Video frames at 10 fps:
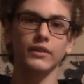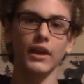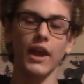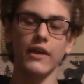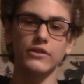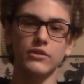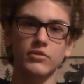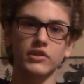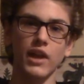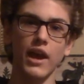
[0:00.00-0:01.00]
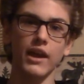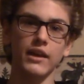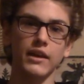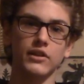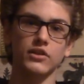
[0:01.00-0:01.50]
and you say
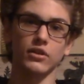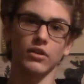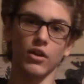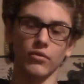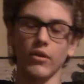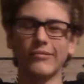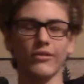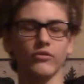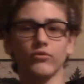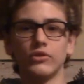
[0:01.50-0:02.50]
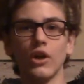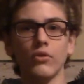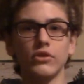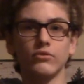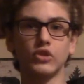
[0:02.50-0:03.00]
it's your own. No,
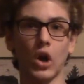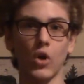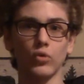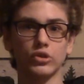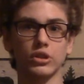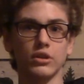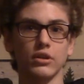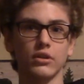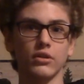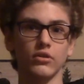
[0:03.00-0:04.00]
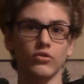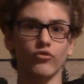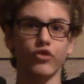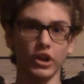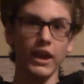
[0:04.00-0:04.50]
you don't.
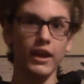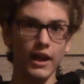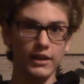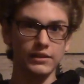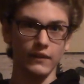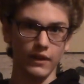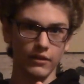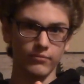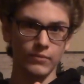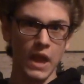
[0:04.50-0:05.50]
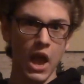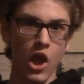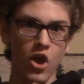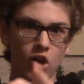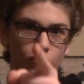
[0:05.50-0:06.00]
Forget I said that.
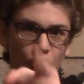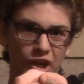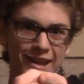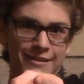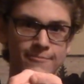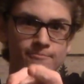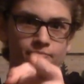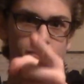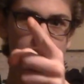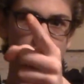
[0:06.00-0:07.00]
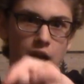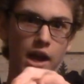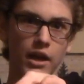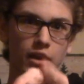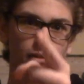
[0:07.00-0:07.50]
Forget
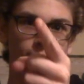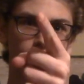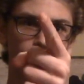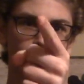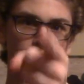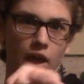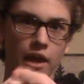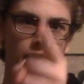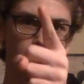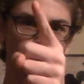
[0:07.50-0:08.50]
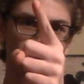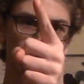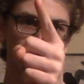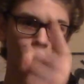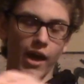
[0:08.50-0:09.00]
I said
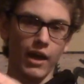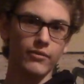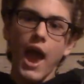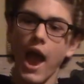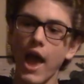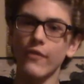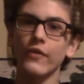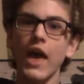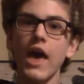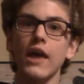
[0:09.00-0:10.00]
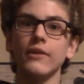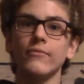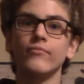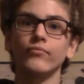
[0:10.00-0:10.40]
that. And then,